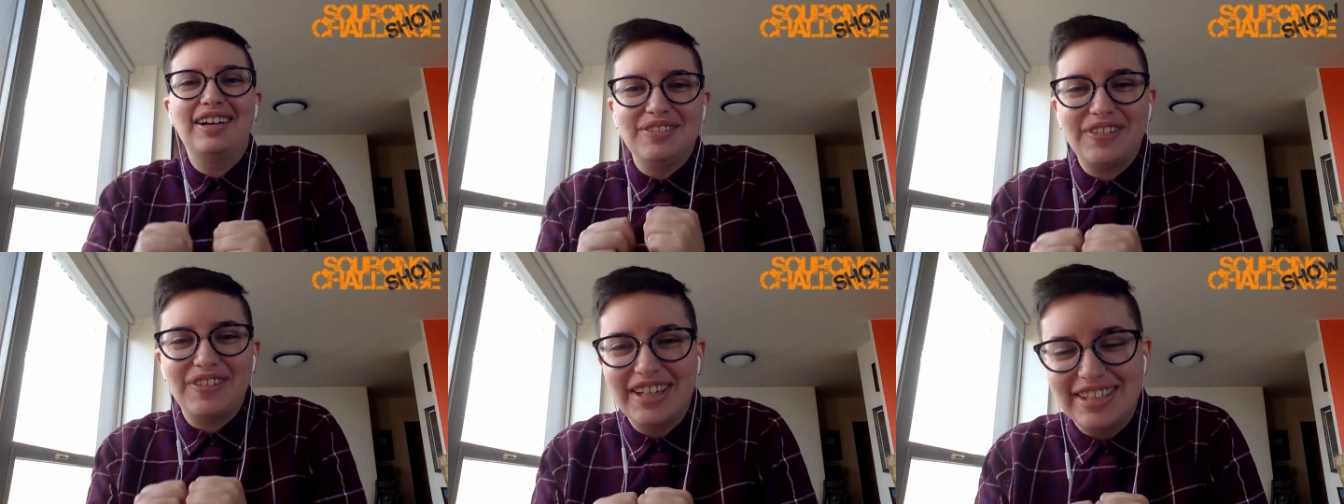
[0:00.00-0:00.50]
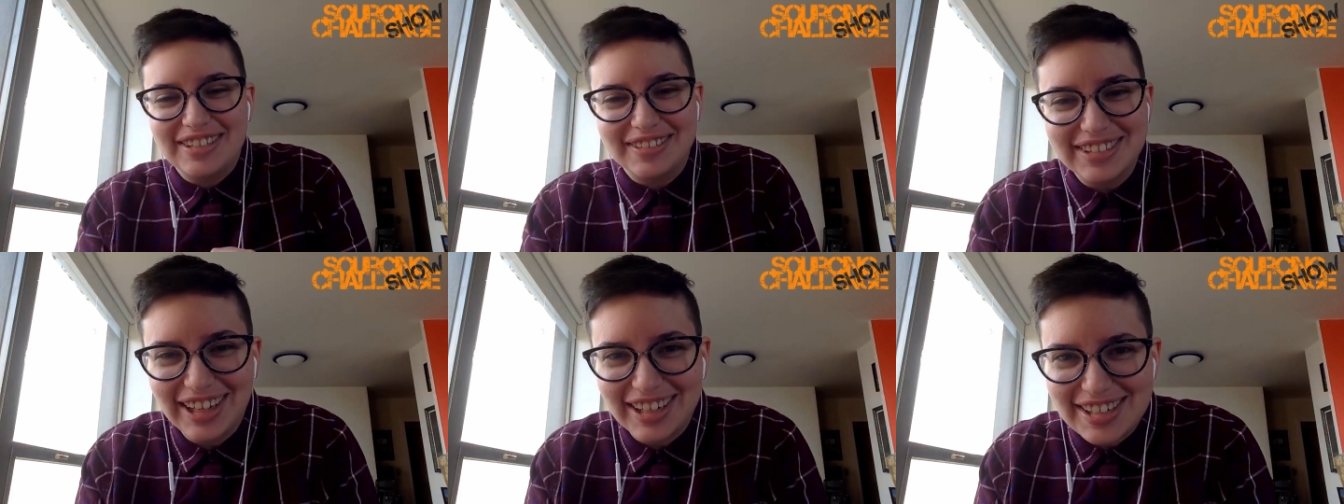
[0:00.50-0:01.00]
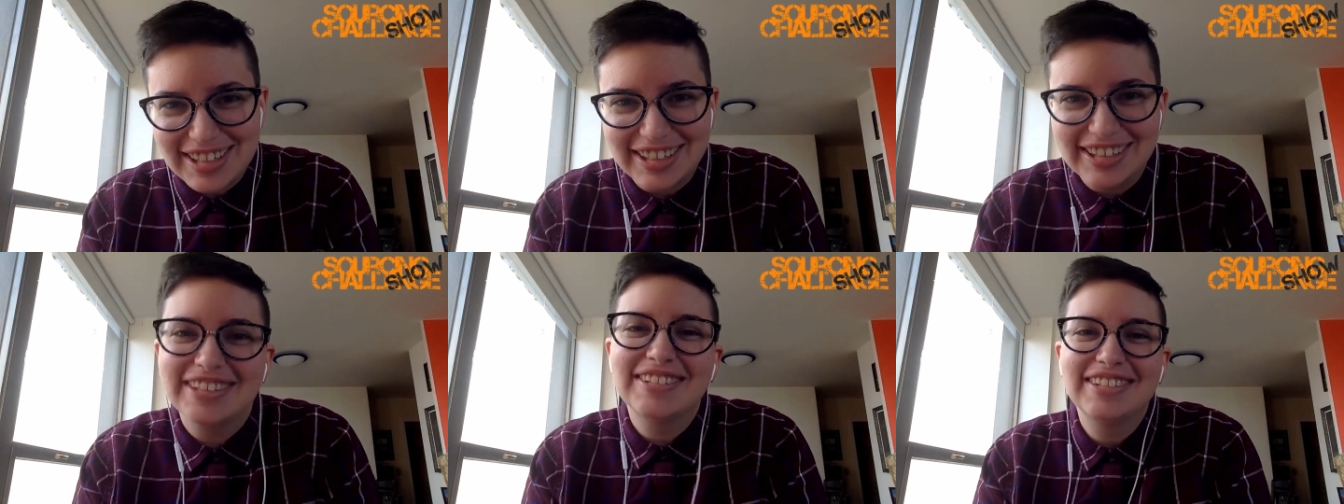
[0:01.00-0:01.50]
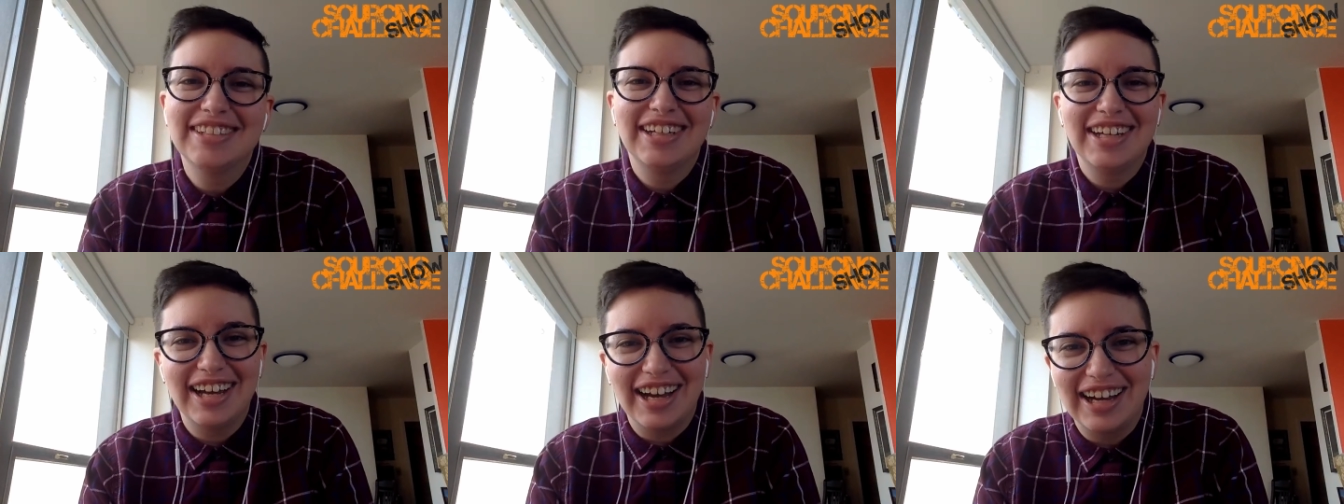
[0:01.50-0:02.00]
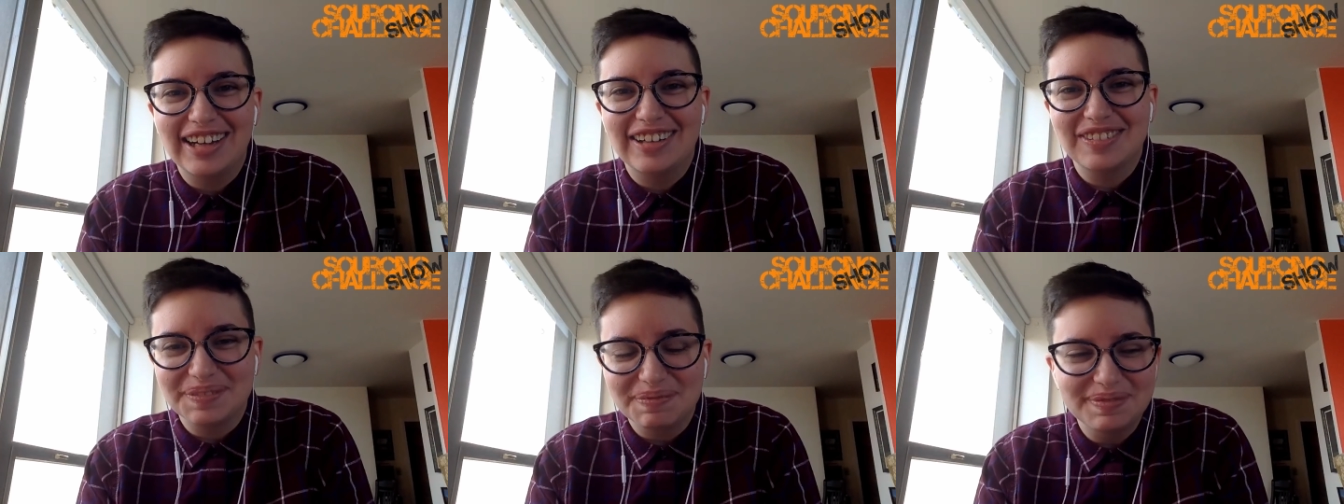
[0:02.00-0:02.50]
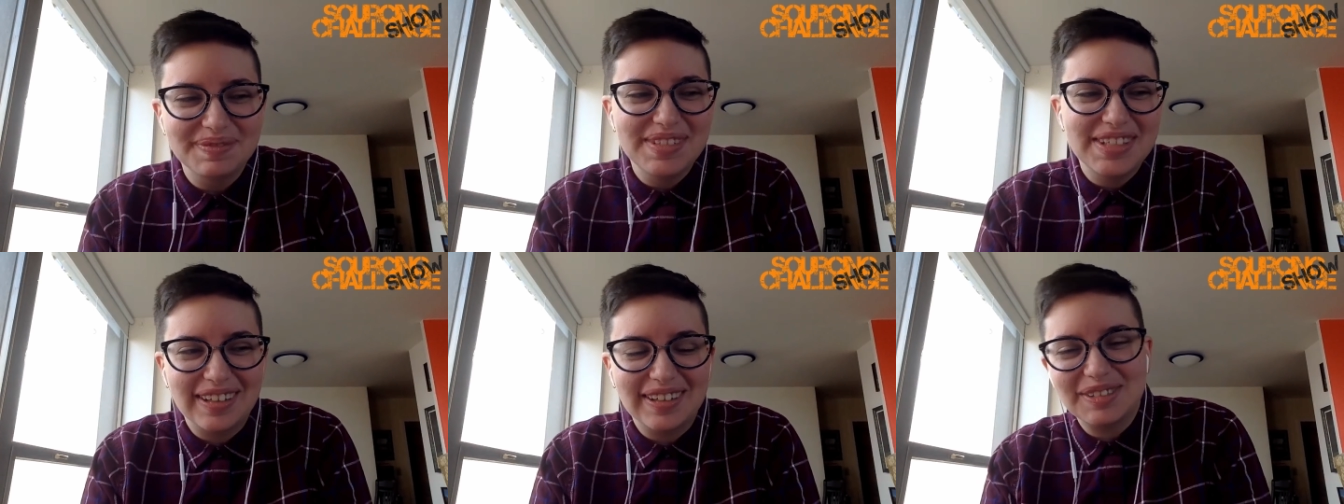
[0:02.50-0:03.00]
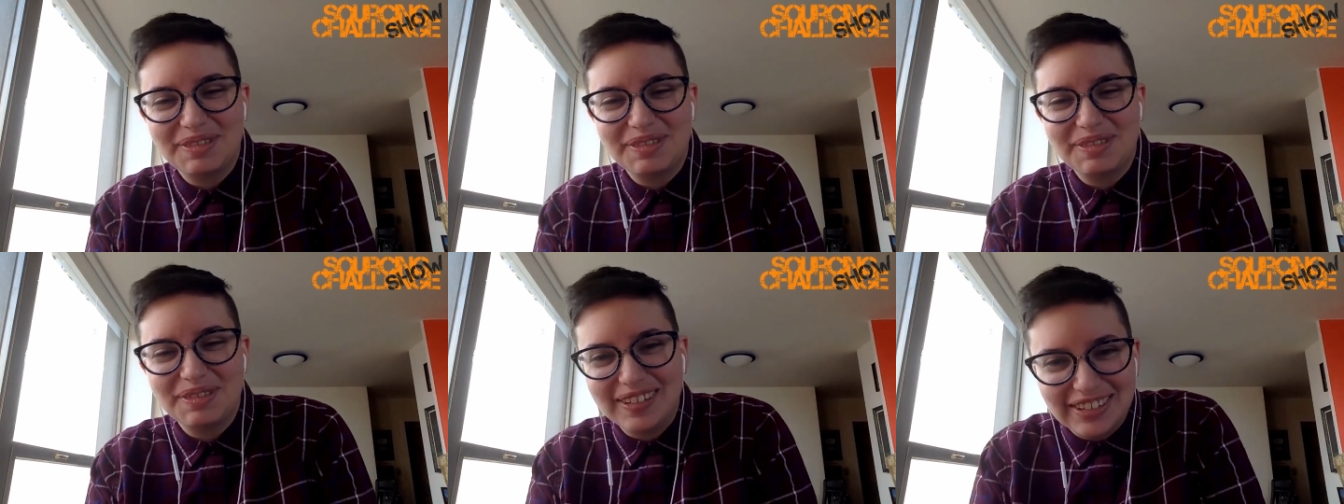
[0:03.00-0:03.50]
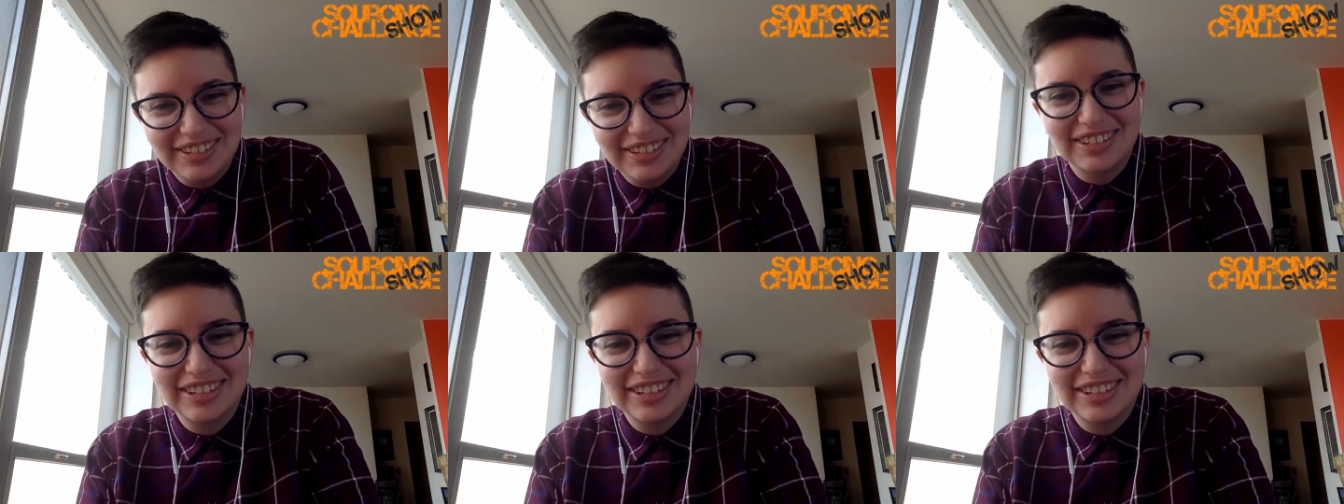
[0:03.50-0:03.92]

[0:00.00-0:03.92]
I will find you and talk to you. So it's pretty cool.